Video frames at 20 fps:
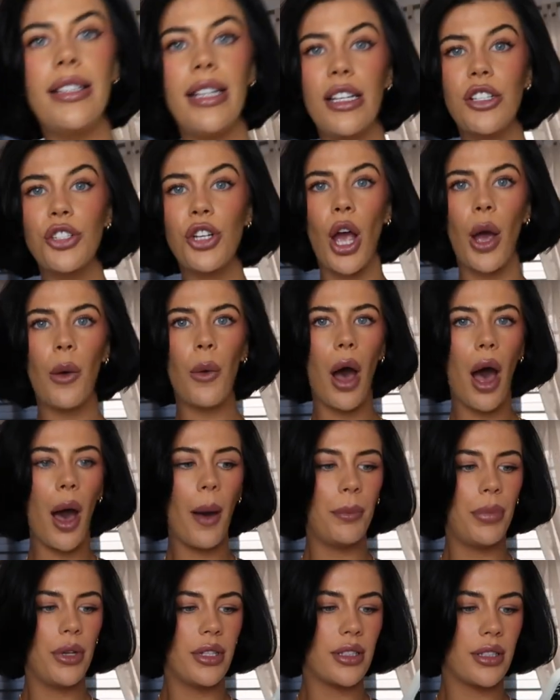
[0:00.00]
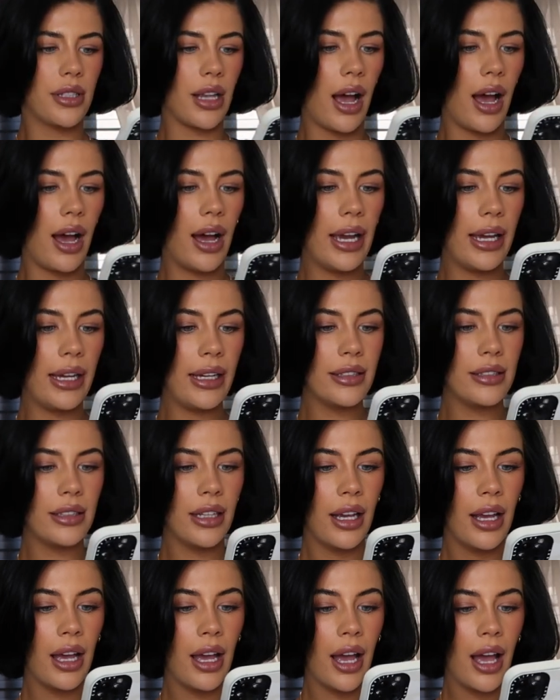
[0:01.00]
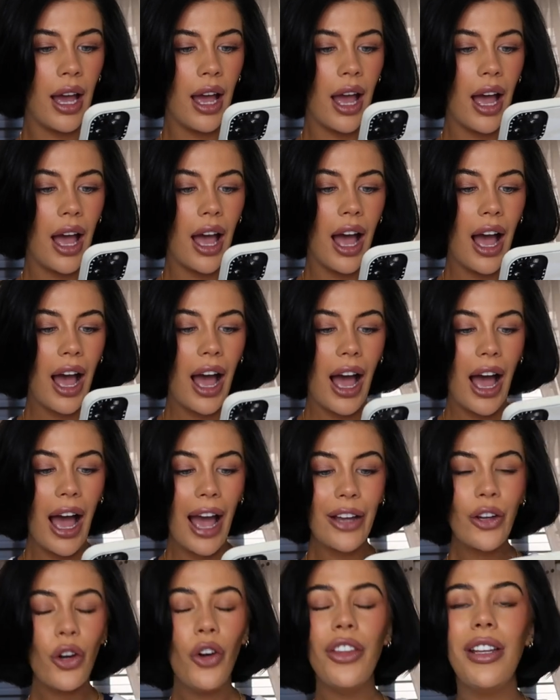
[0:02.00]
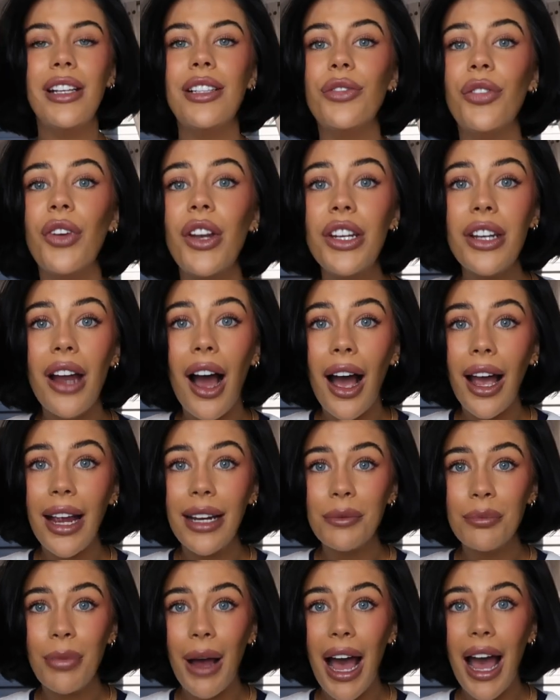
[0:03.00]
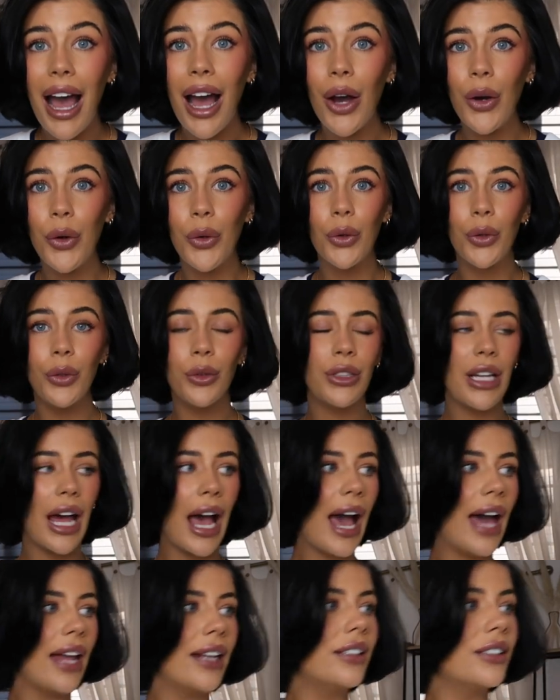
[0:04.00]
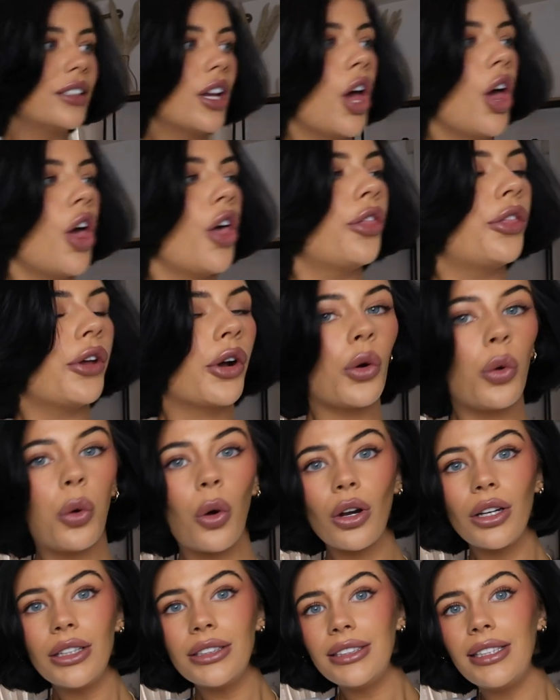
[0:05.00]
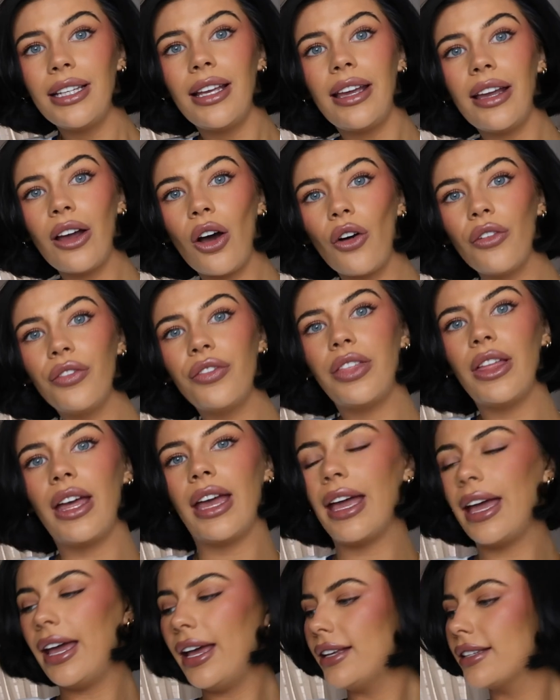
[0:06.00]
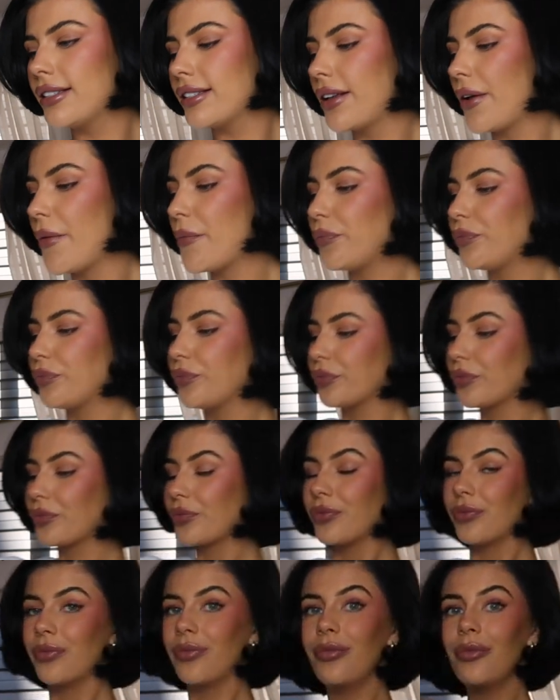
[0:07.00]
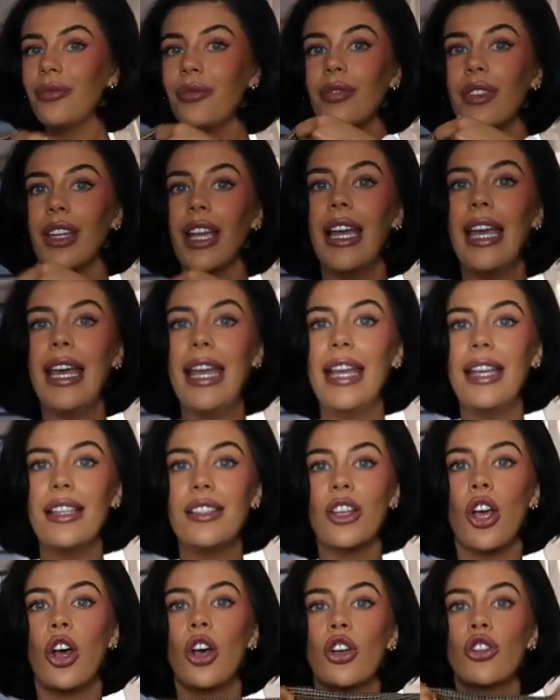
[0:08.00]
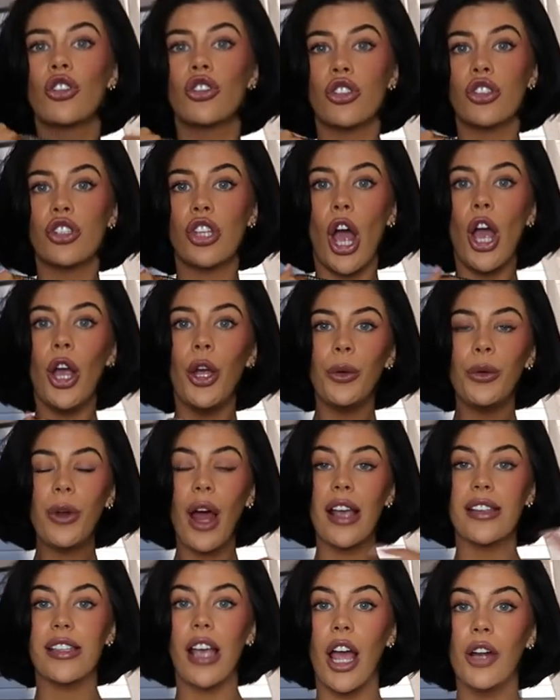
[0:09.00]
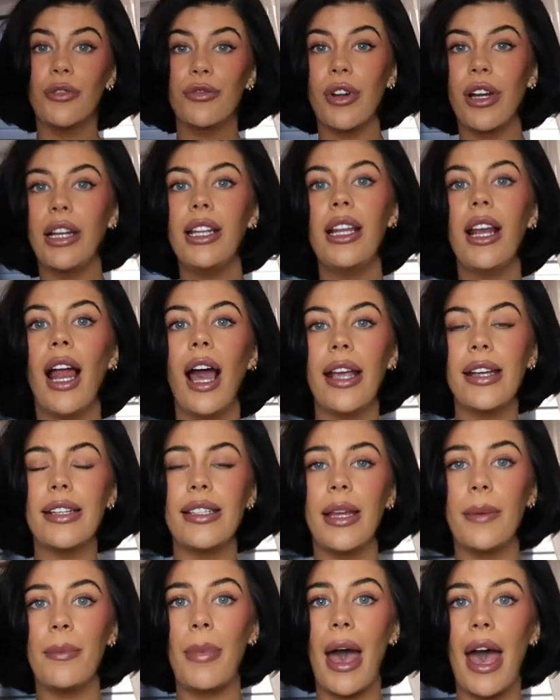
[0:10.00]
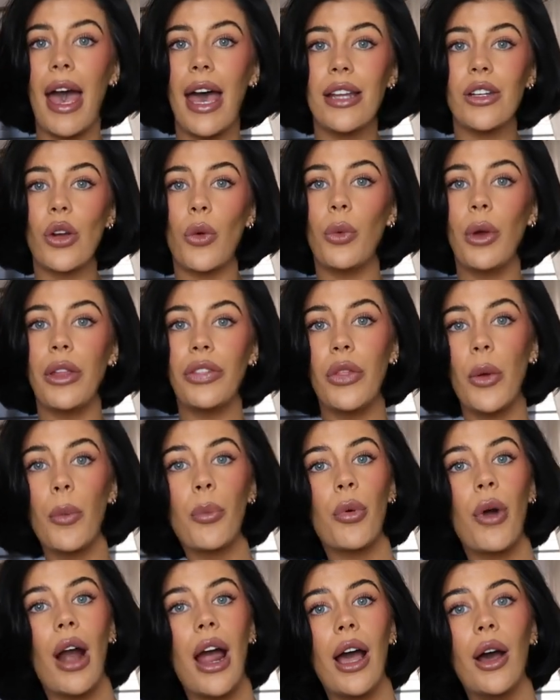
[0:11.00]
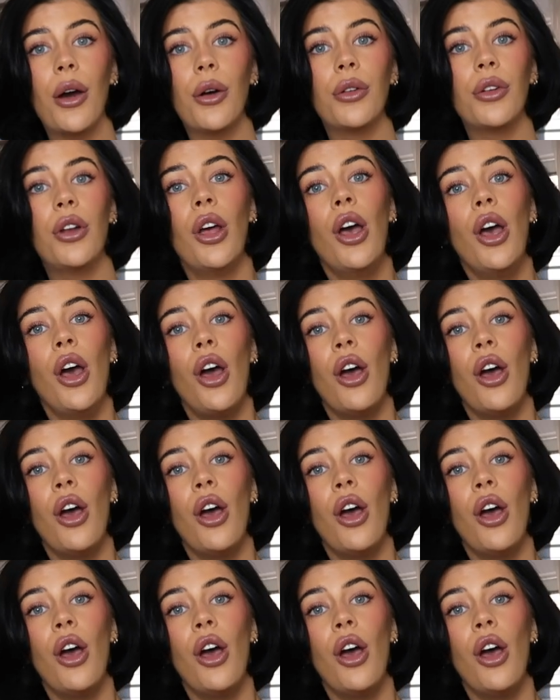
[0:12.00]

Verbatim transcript: did go up a size. I got this for nine pound and the quality of this is so nice. I really liked it paired with the brown